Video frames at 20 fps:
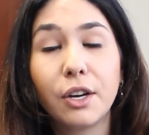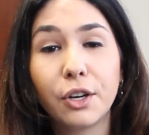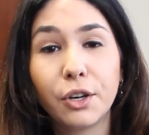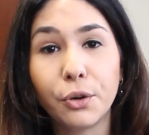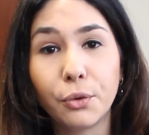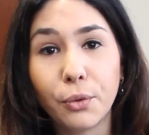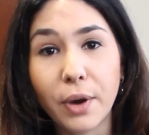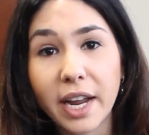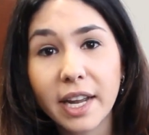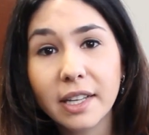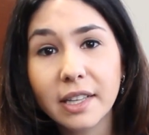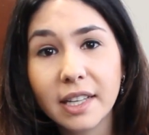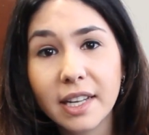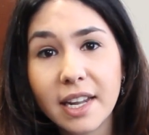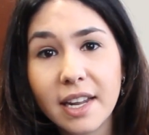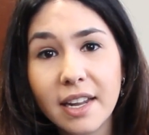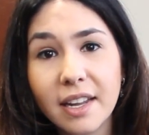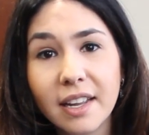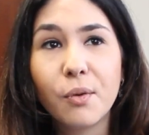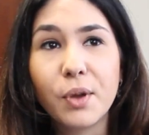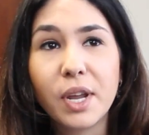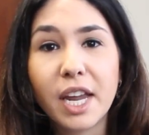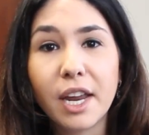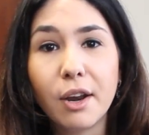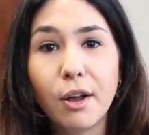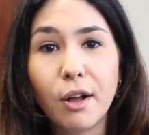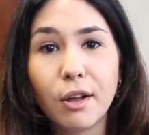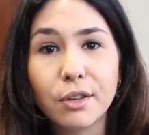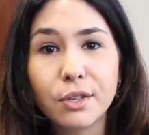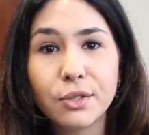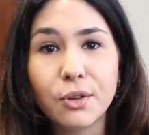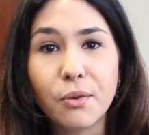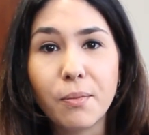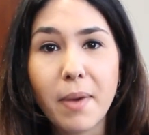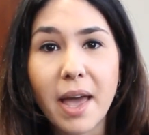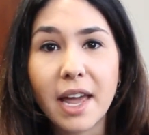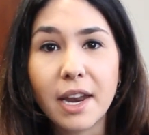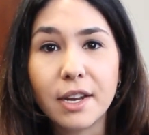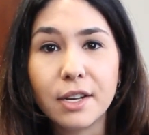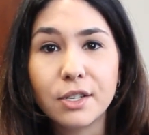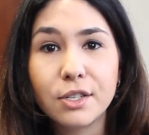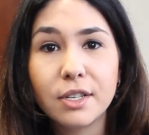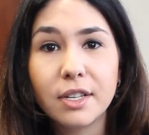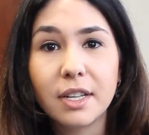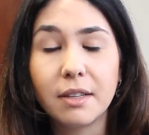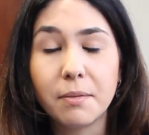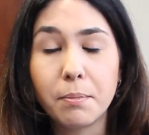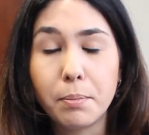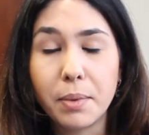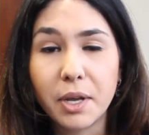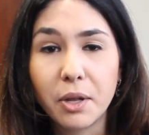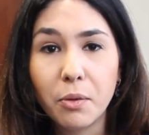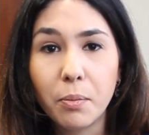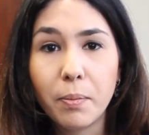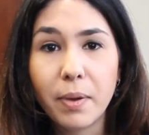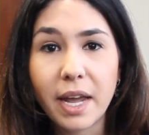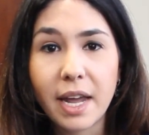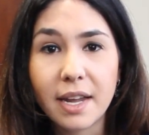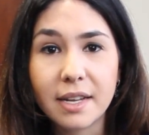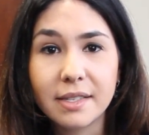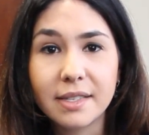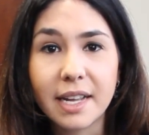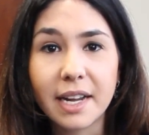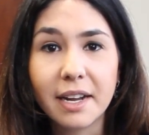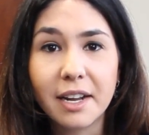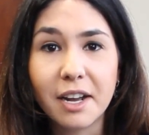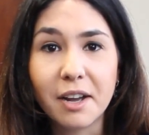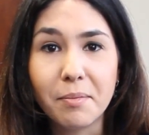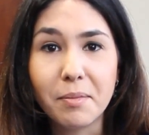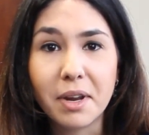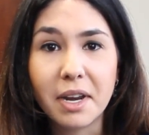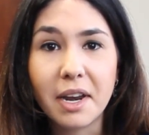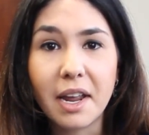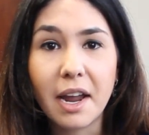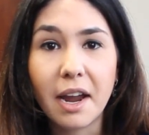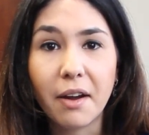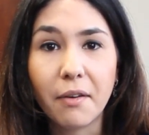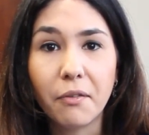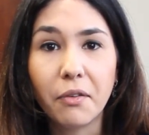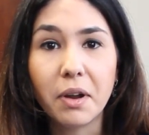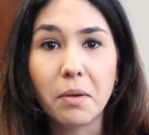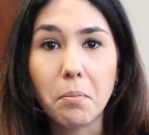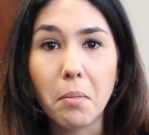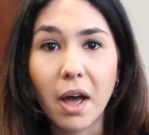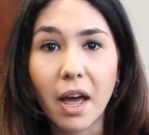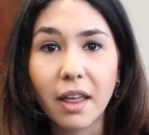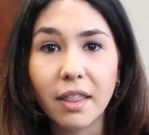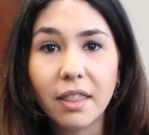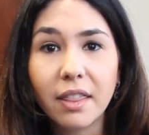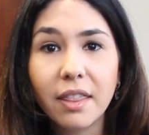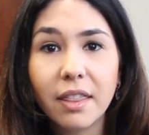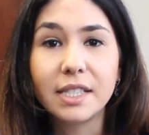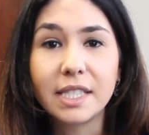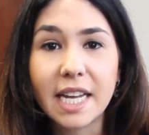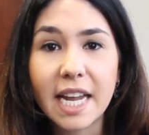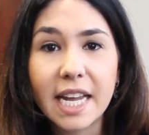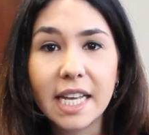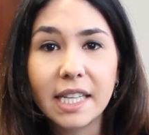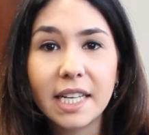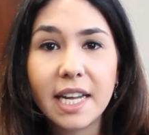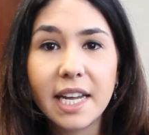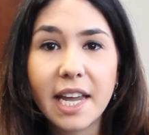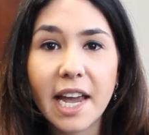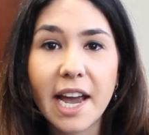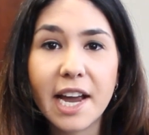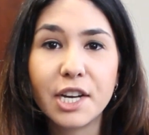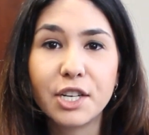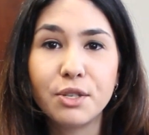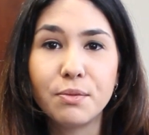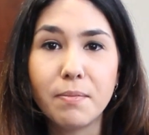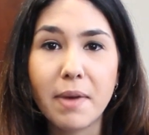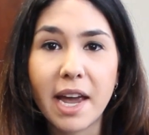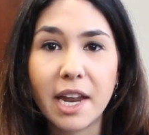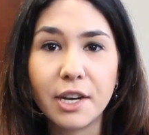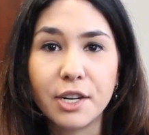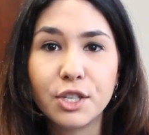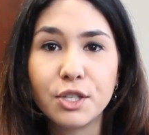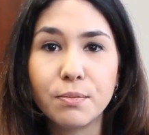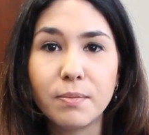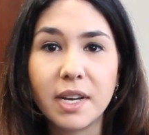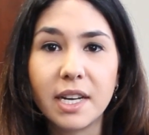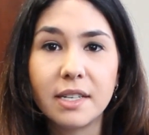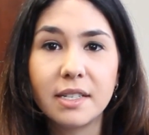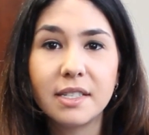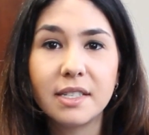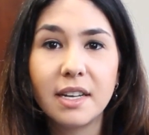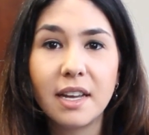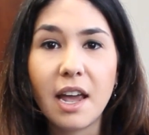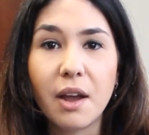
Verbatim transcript: correctly, we can also manage the bill pays that come in every month, daily cash management,